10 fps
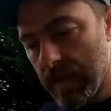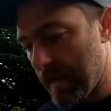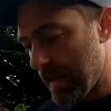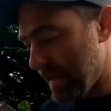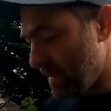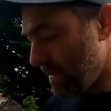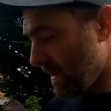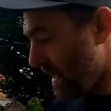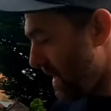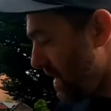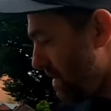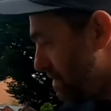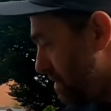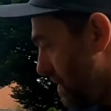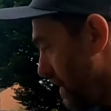and
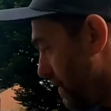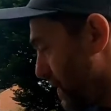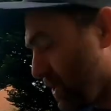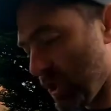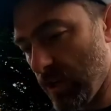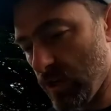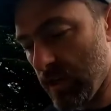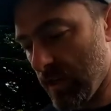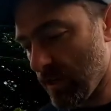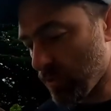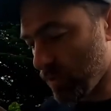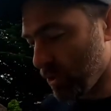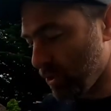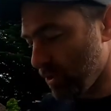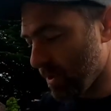I'm going to change it, and I just
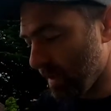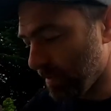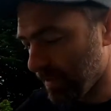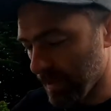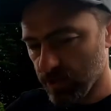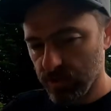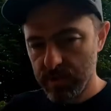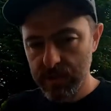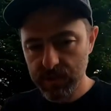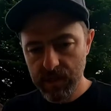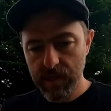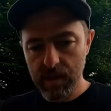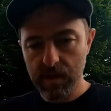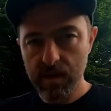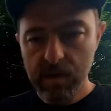want to show you a couple of things. So this
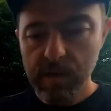here